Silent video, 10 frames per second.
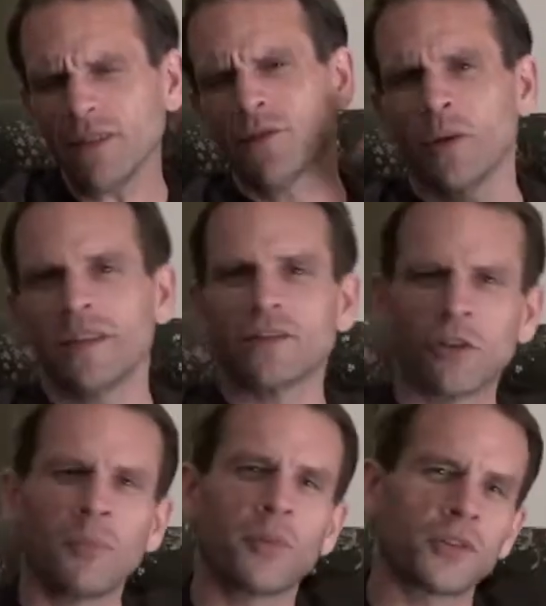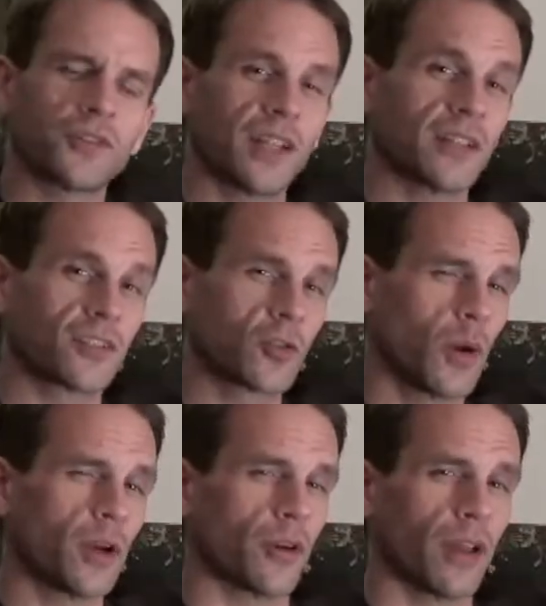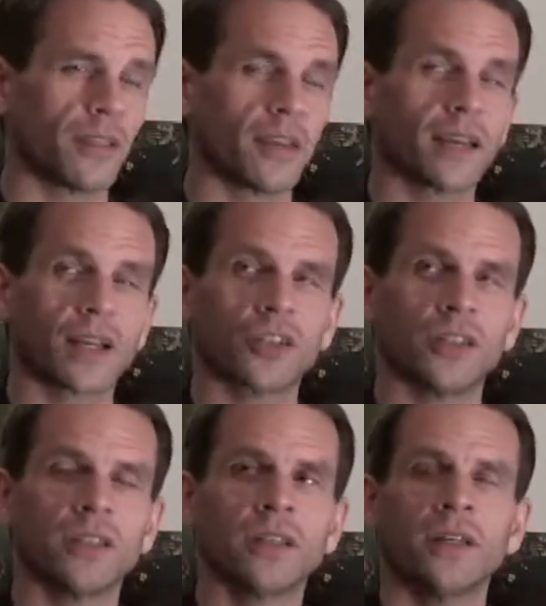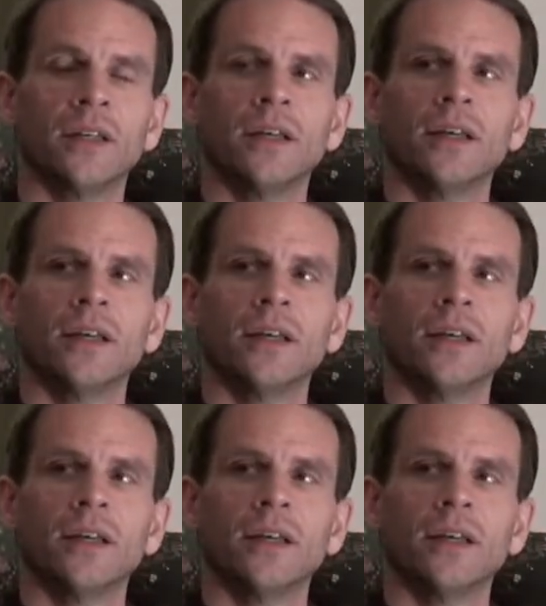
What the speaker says: Kind of in the way that Trump understands Twitter, I think, actually.